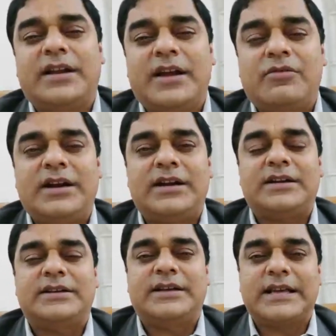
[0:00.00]
regular
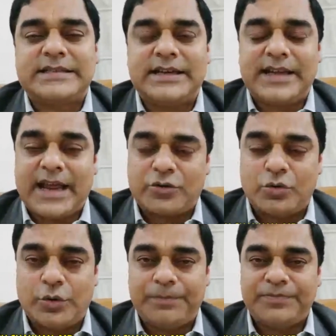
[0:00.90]
tested at
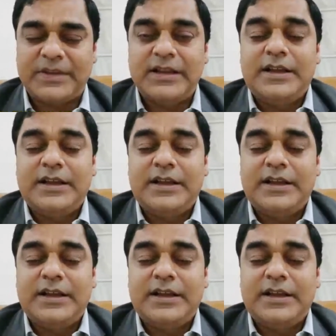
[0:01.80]
home.